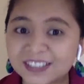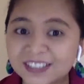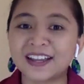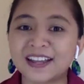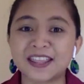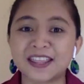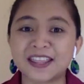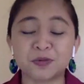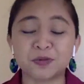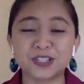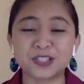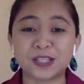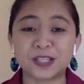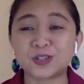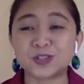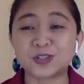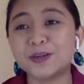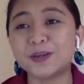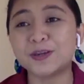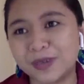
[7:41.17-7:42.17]
That was in
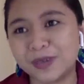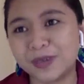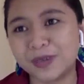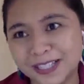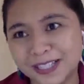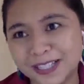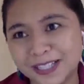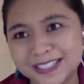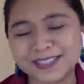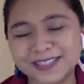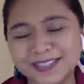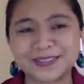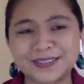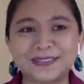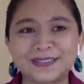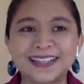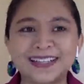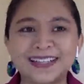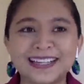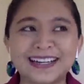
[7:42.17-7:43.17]
soy milk.
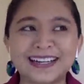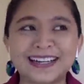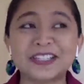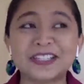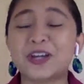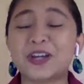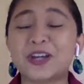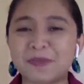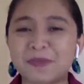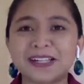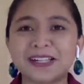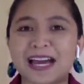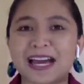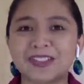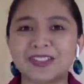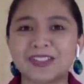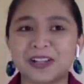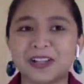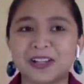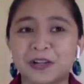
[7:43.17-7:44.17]
So soy milk
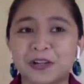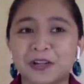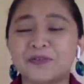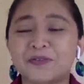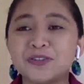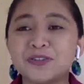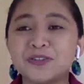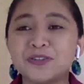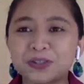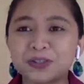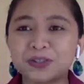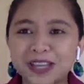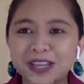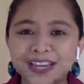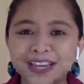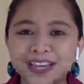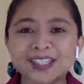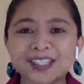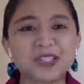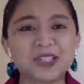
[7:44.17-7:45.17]
has a lot of
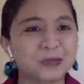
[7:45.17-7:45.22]
nutrients.